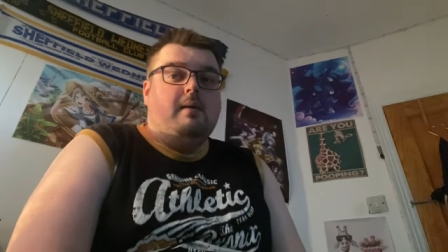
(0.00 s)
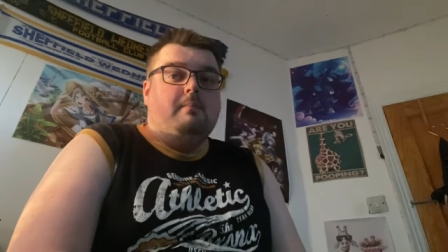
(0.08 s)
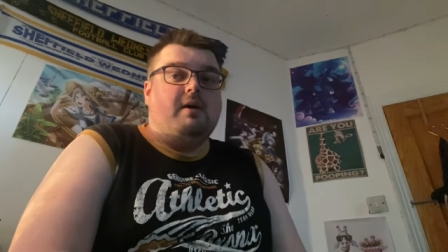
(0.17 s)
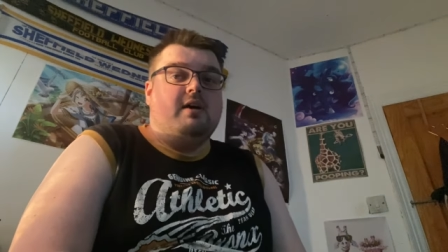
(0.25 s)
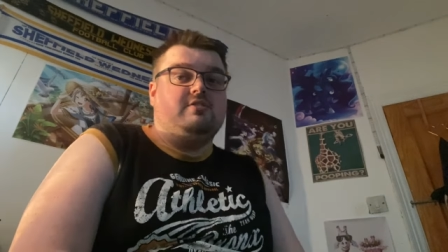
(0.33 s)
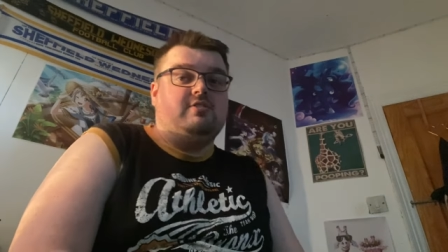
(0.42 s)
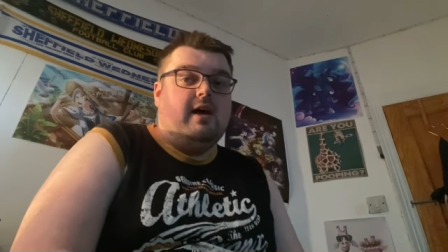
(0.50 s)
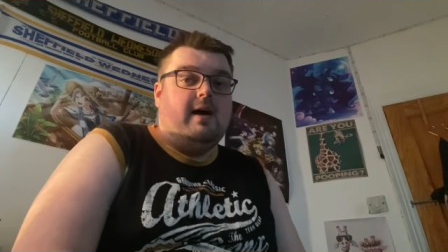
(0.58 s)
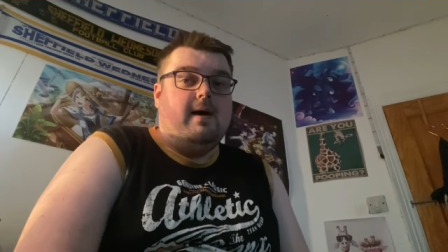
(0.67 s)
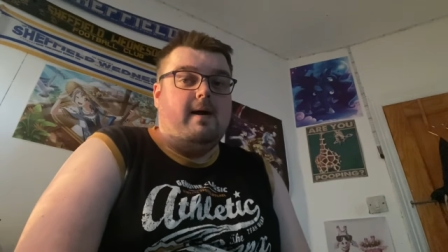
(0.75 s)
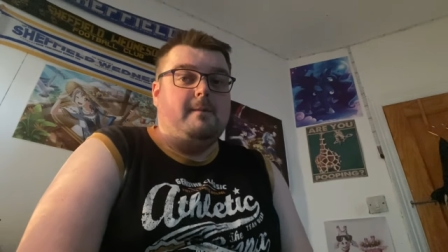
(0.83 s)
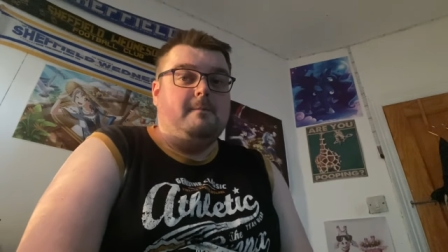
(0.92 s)
But
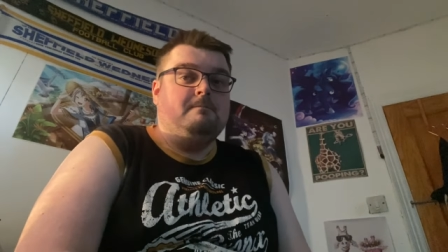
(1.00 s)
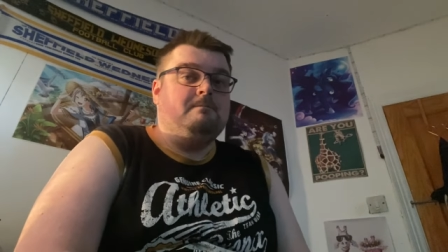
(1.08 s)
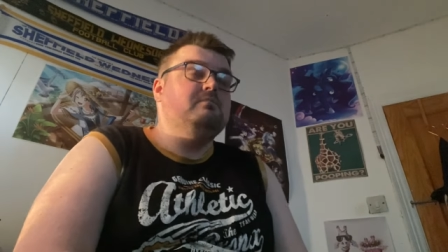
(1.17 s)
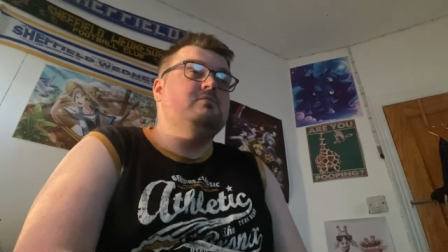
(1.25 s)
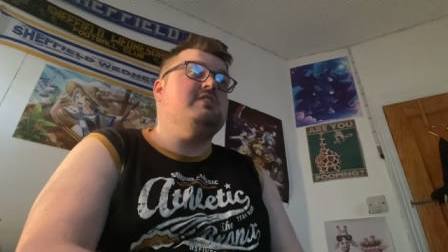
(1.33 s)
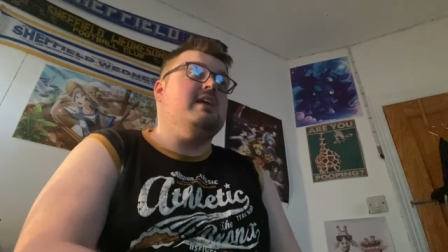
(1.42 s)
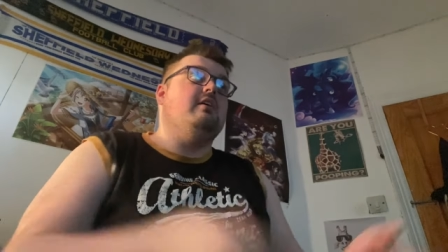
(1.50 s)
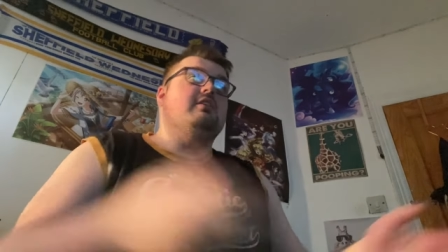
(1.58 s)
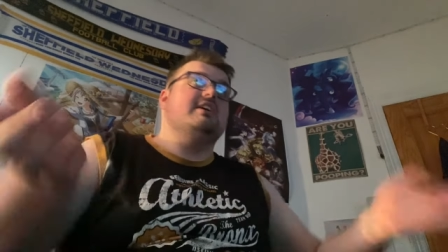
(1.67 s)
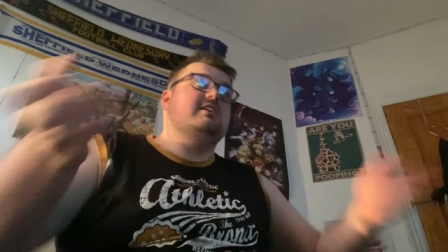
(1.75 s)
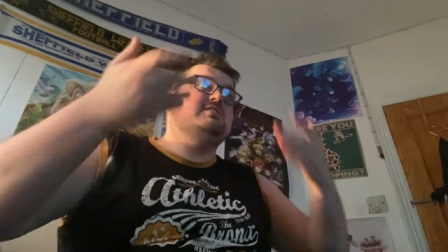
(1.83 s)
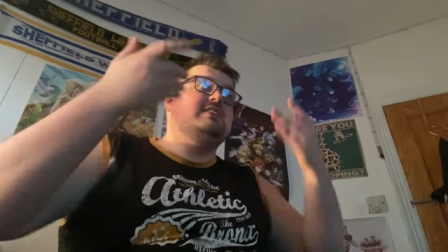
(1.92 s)
um, still, you
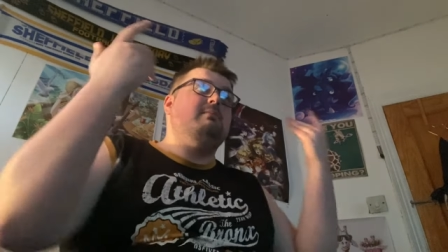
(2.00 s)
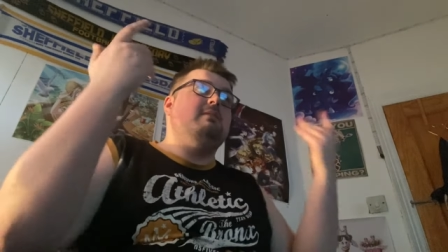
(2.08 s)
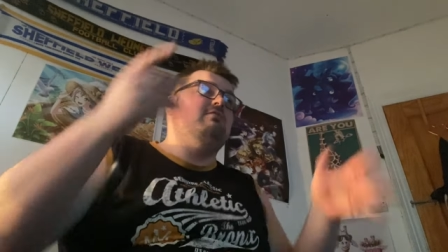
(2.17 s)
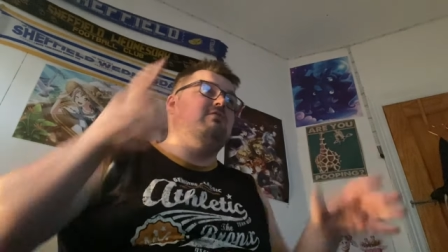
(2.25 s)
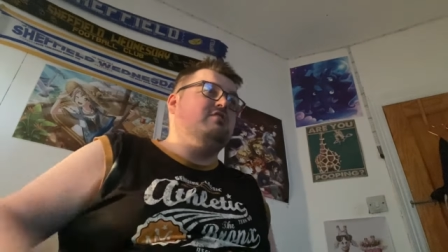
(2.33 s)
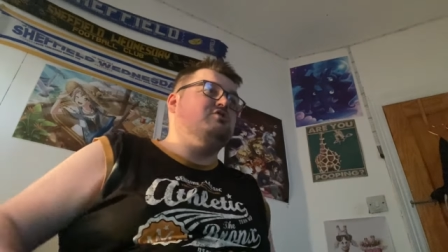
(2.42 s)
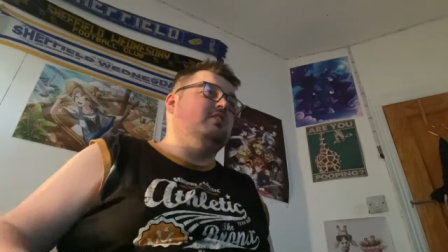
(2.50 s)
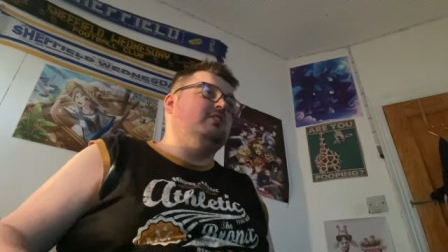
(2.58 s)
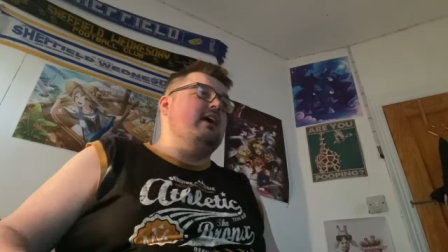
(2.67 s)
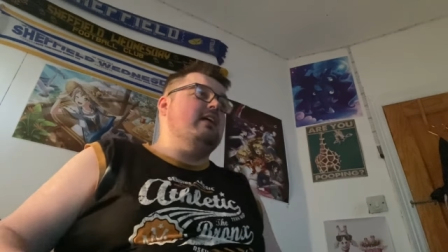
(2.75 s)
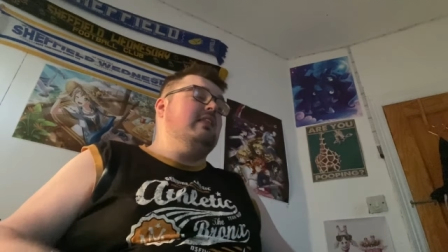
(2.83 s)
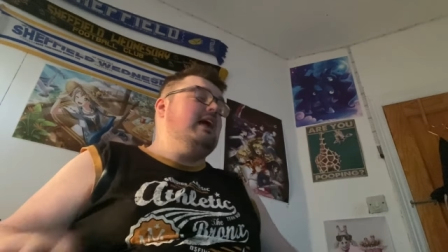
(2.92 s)
can see me
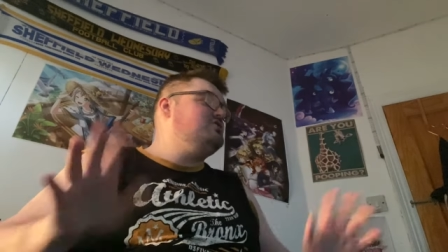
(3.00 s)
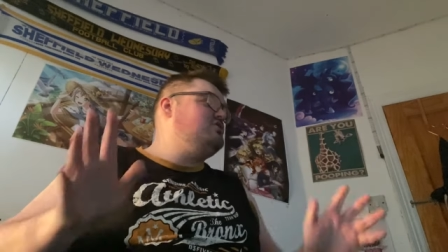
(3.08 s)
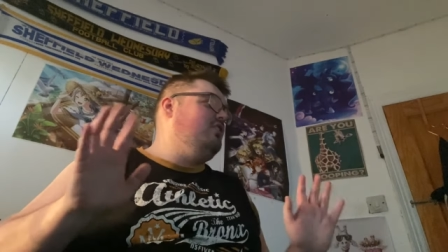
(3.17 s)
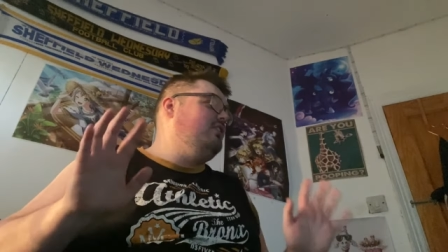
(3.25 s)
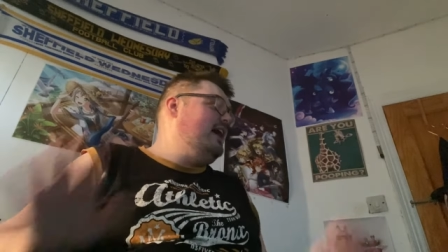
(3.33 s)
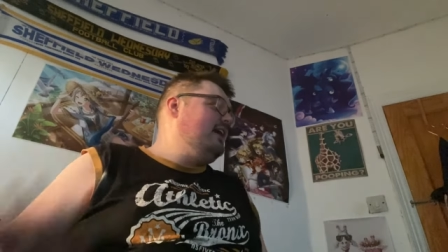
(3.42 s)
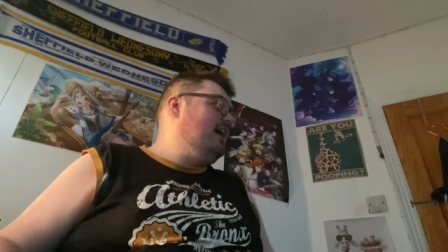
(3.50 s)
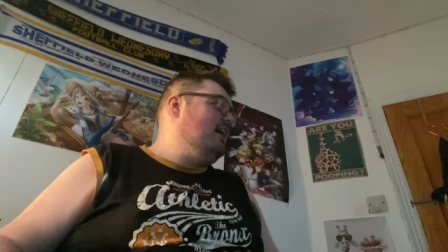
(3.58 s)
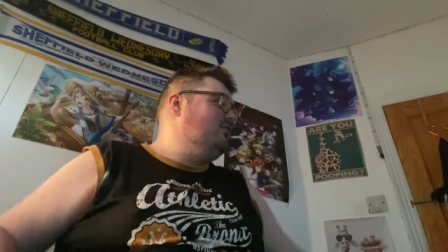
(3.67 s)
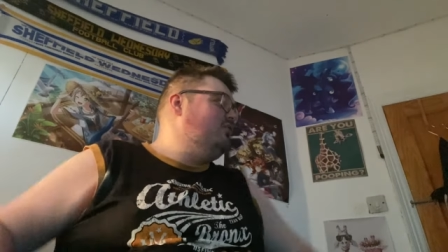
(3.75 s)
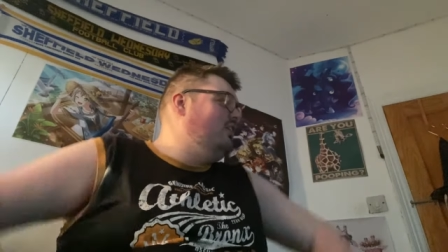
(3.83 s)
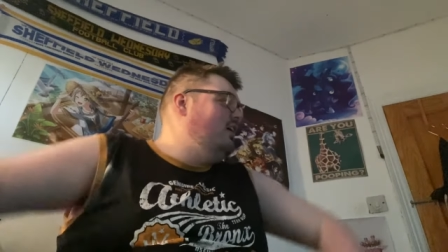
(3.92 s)
visually, and that's all that
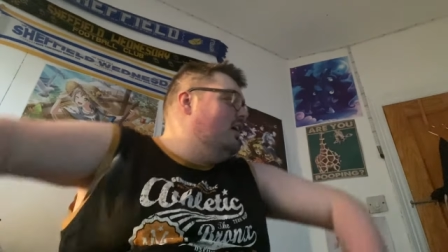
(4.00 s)
counts.